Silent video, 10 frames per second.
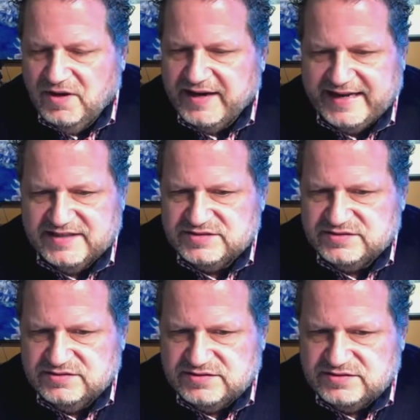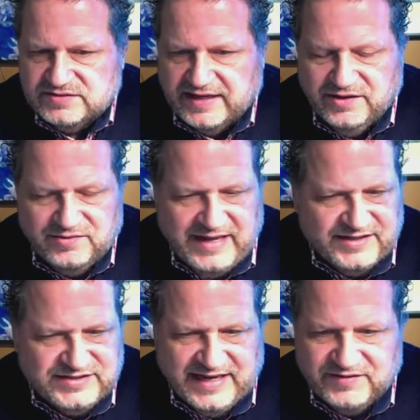answers. I don't
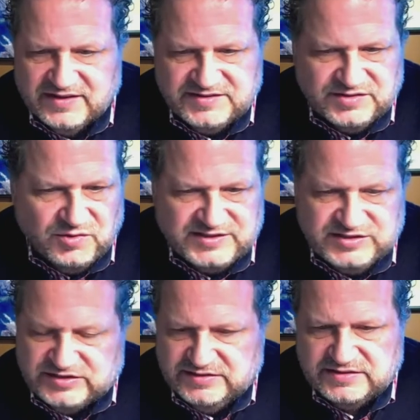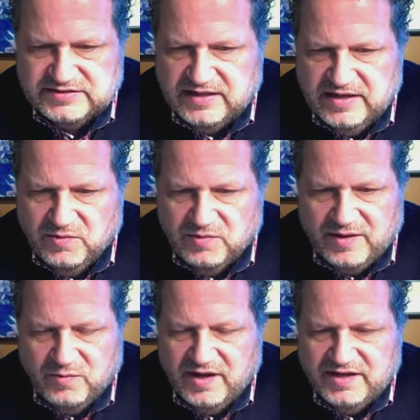actually have a list of questions. What I
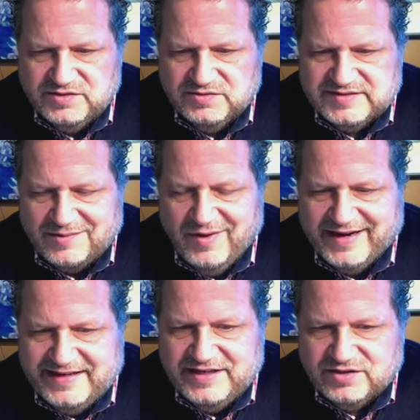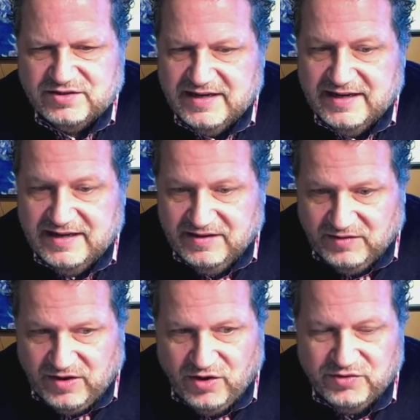want to do is I want to hear
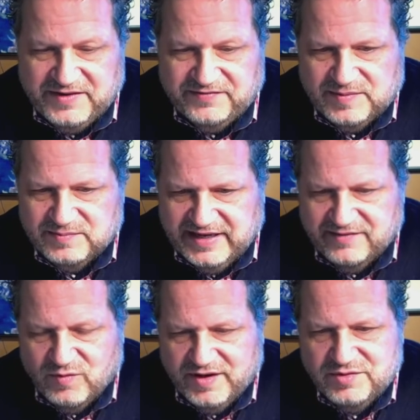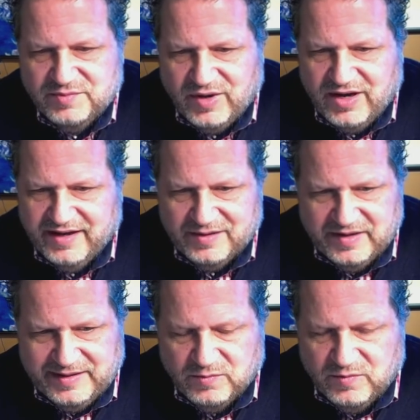all the way from kind of what you bought
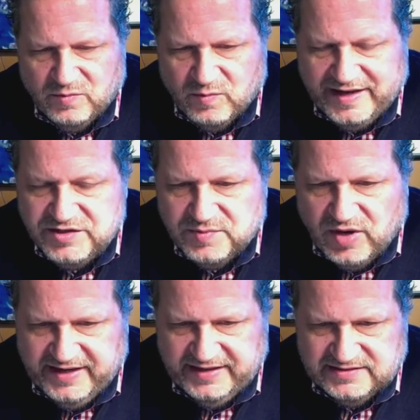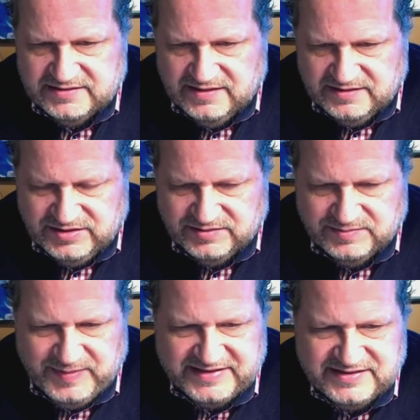and when you bought it to
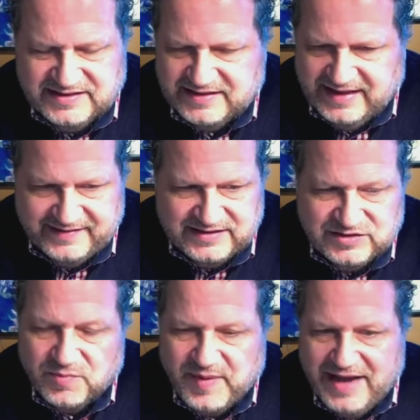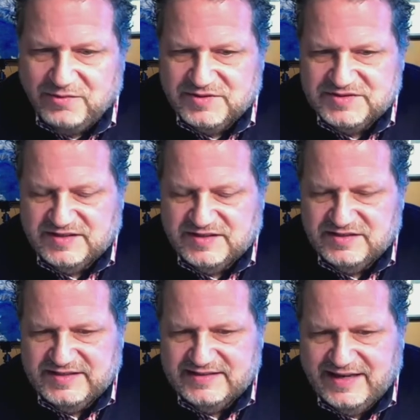basically, and then go backwards to
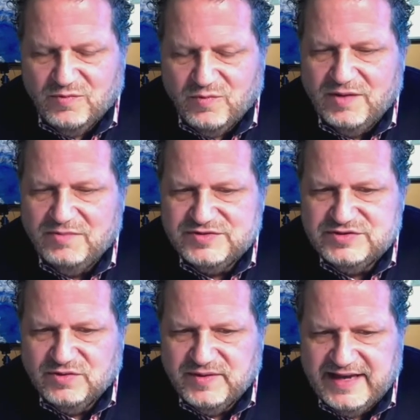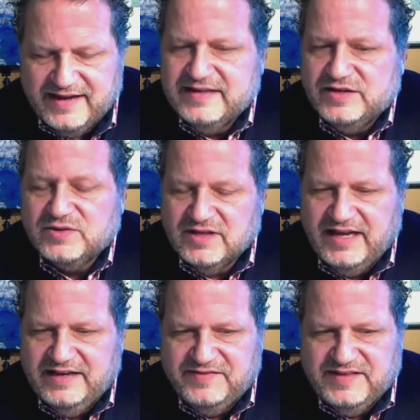understand kind of what was going on in your
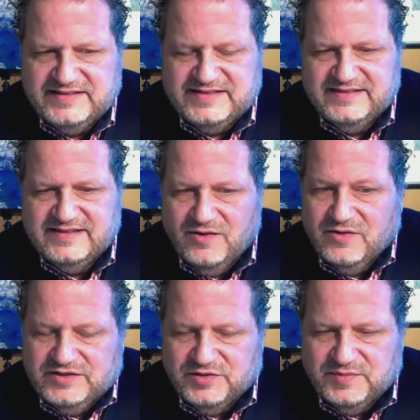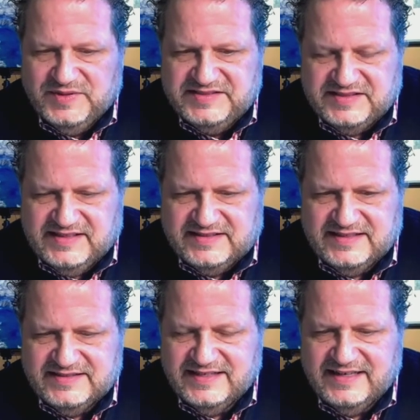life that said, or in your business that
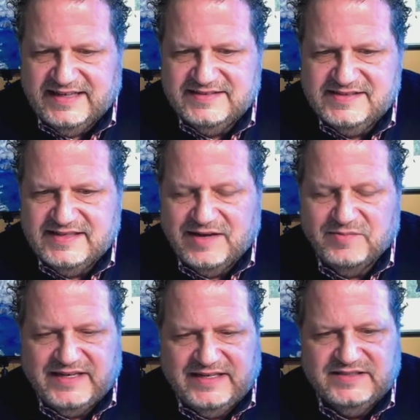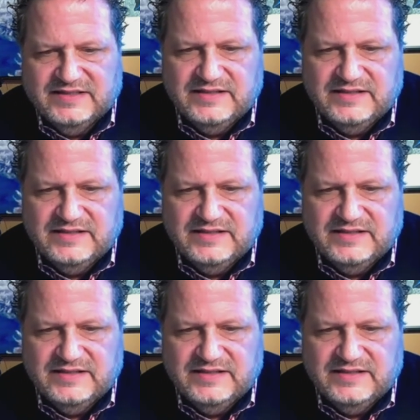said, today's the day we need to